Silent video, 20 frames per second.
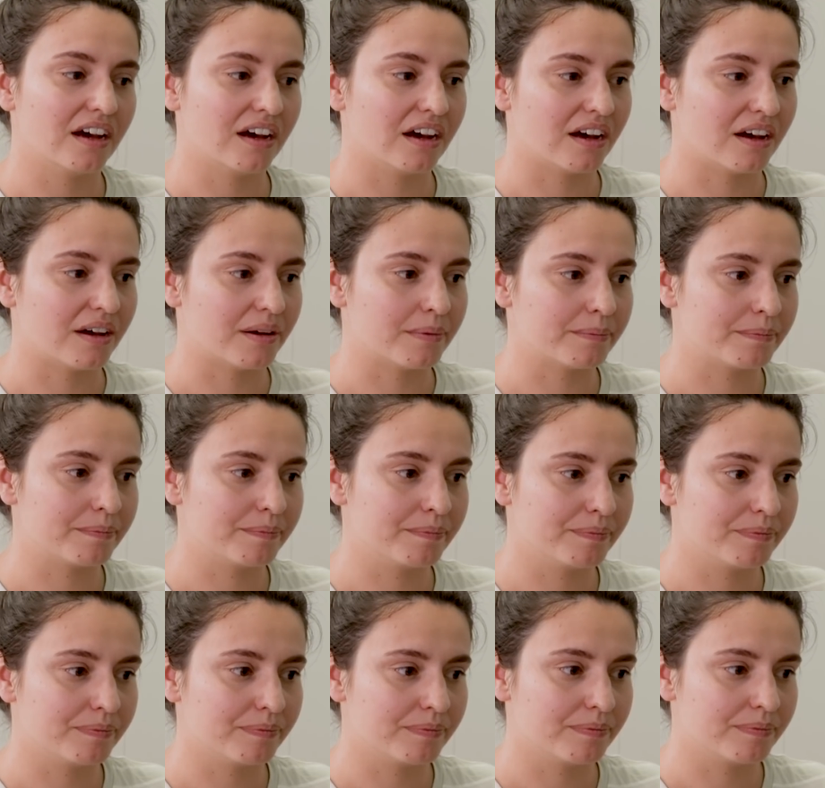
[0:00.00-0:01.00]

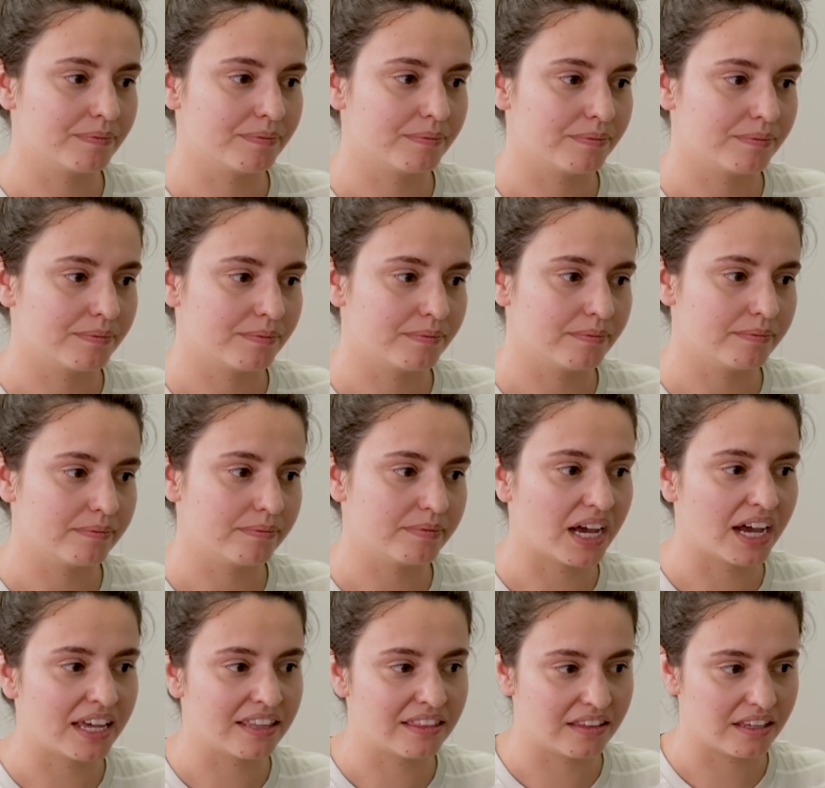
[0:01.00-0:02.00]

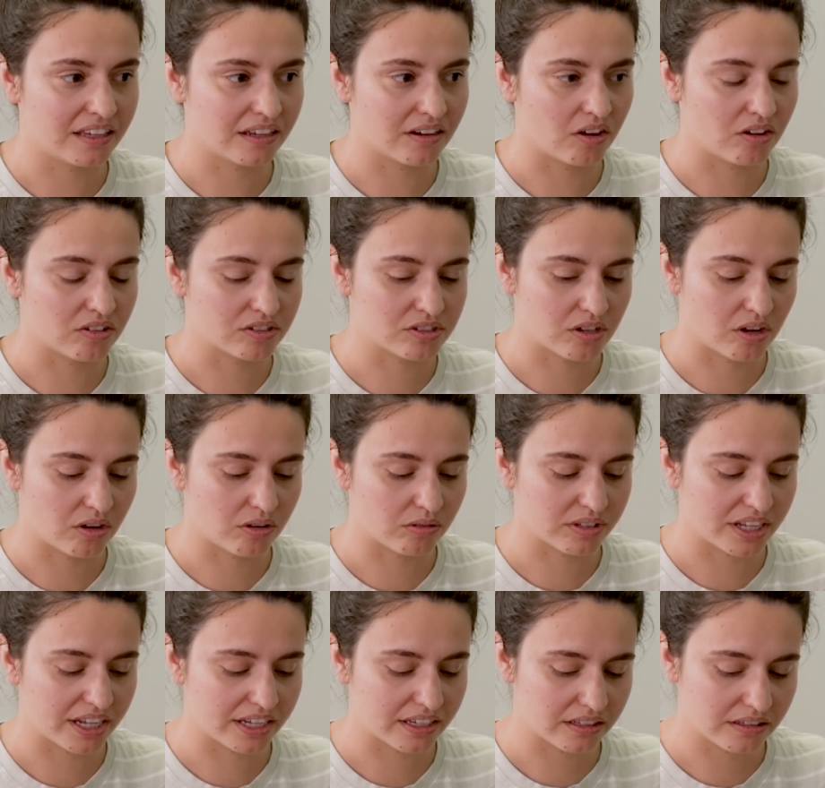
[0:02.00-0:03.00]
I think also
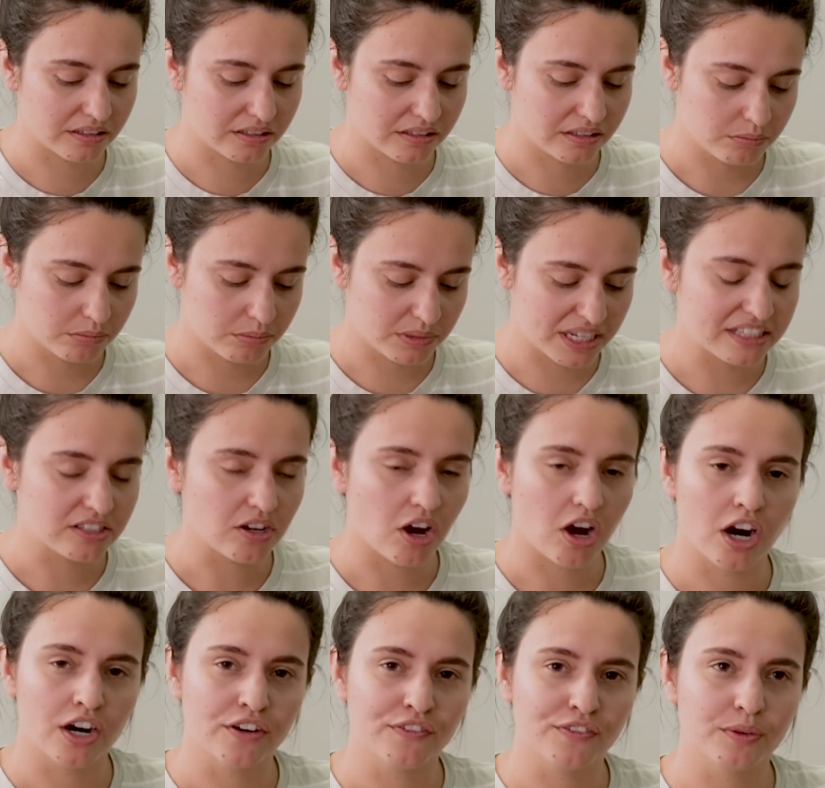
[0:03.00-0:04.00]
like it's
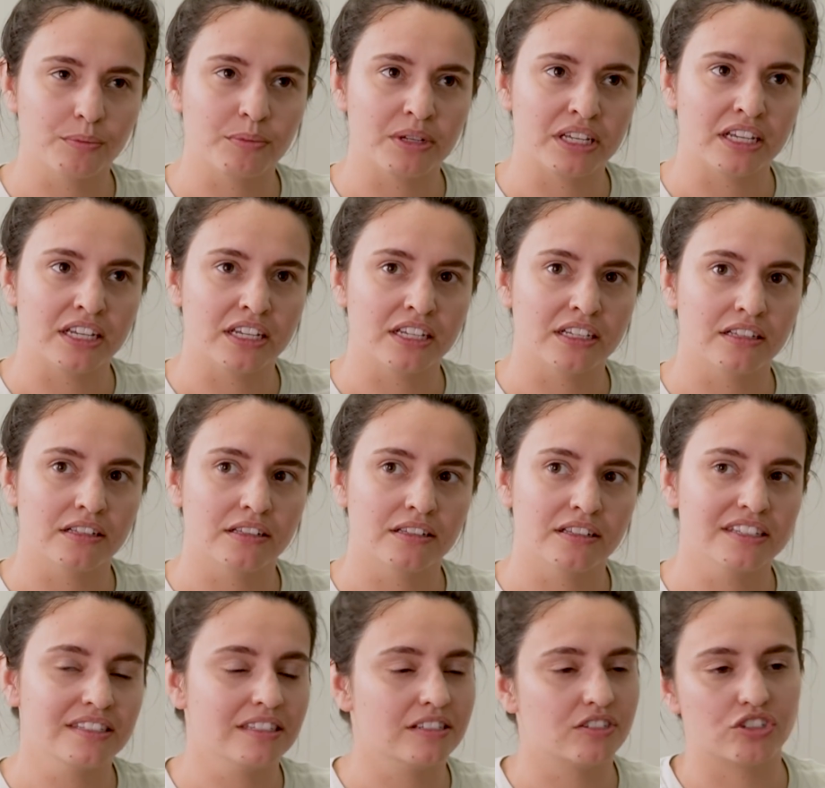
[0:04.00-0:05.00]
hard for me.
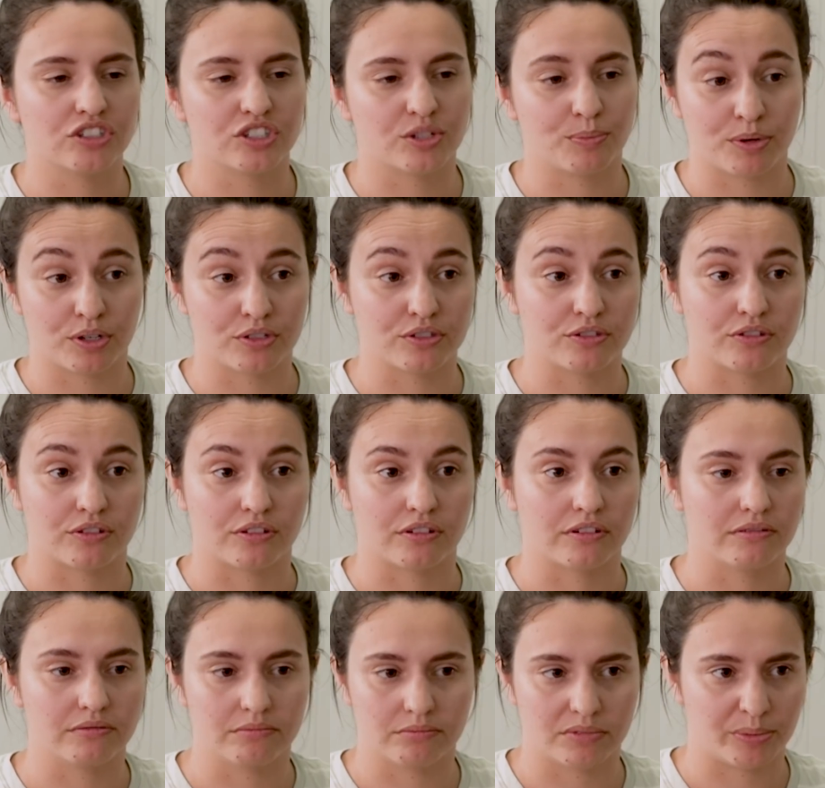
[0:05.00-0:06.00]
This is just a
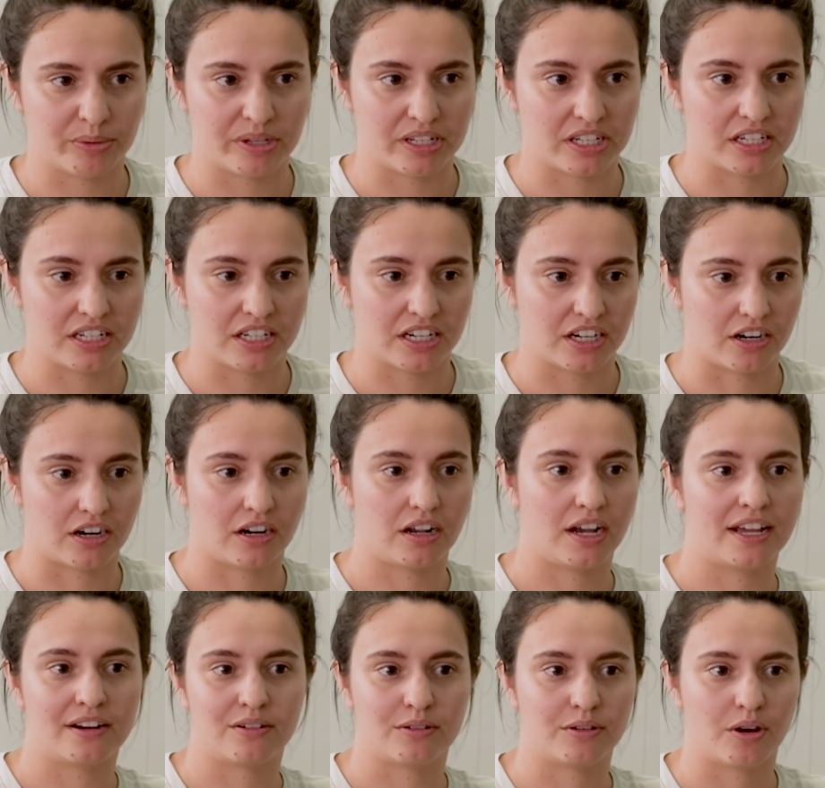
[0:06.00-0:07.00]
personal opinion here.
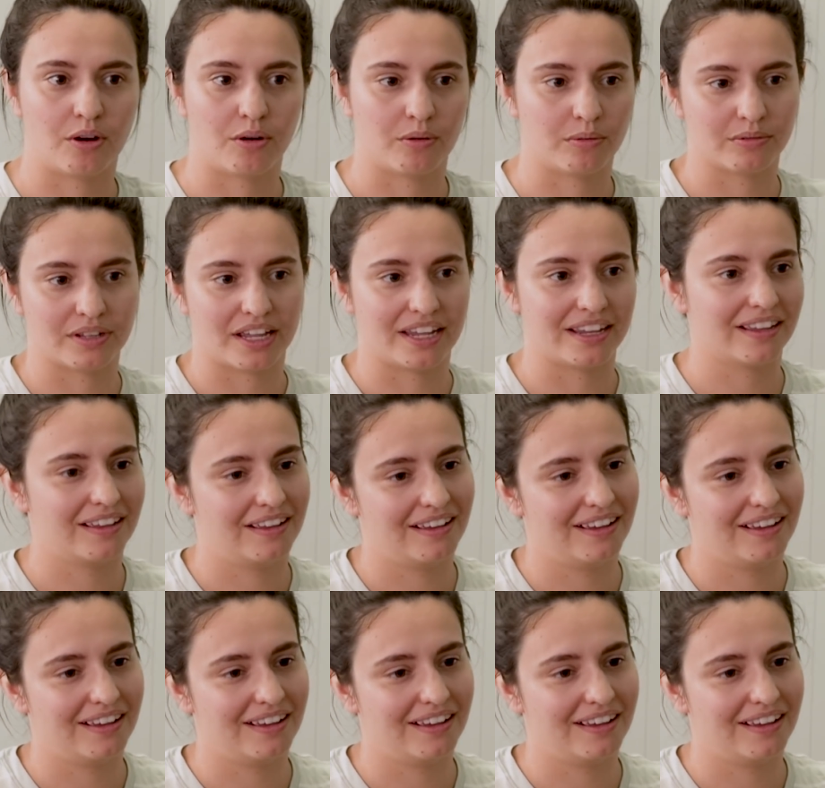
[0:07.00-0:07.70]
I don't know, like